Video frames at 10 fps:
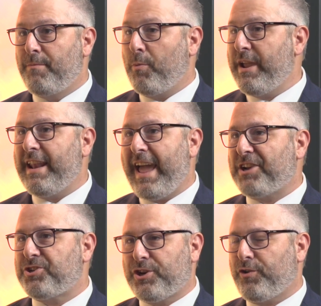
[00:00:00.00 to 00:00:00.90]
but we could
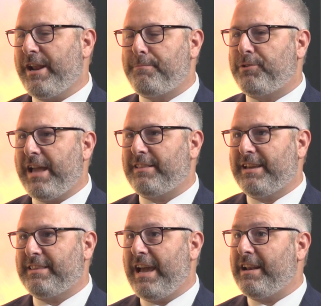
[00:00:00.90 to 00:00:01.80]
actually create a plant
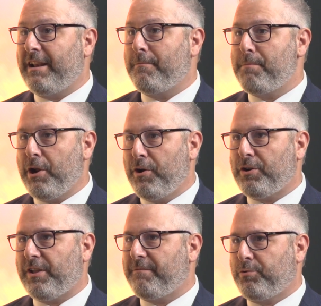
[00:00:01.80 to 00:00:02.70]
like that and
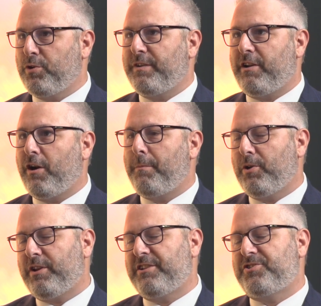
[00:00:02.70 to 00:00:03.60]
empirically have proven our
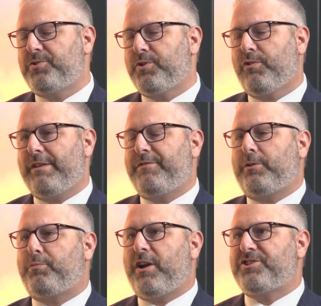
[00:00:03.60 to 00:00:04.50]
ability to do a
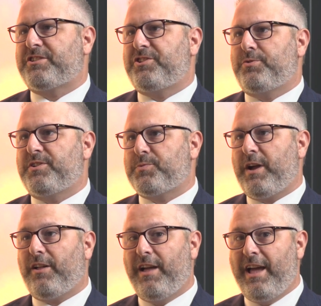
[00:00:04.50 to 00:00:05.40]
greenfield project to do it as
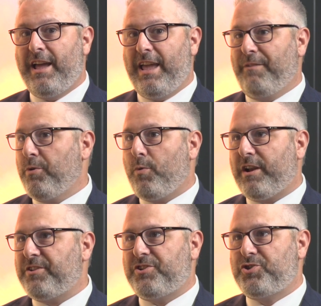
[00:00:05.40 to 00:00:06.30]
well if we
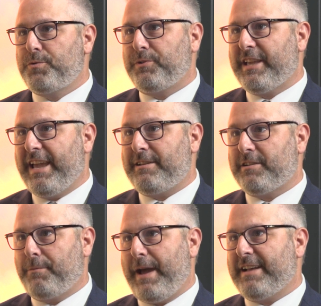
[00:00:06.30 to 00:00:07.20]
wanted to duplicate
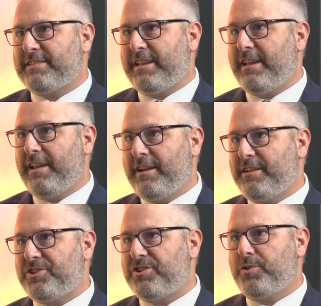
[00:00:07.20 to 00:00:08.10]
capacity in
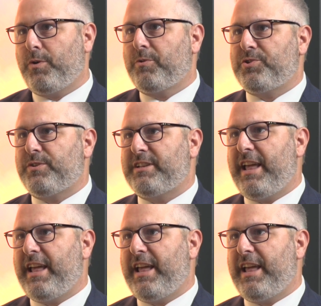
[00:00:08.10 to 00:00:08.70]
addition to what we're doing